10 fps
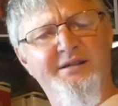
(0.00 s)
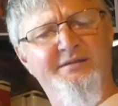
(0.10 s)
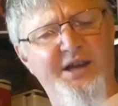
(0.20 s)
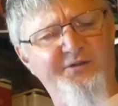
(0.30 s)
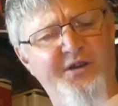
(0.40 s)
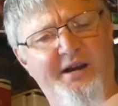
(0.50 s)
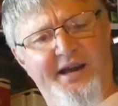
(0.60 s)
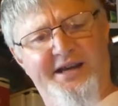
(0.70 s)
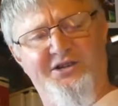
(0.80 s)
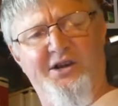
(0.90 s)

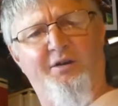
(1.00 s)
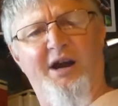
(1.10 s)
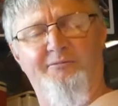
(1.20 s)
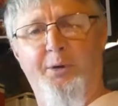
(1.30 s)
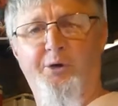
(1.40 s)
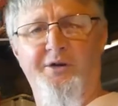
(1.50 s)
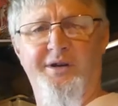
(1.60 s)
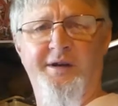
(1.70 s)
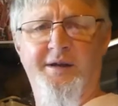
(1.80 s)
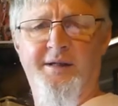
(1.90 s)
Definitely is a craft brewery.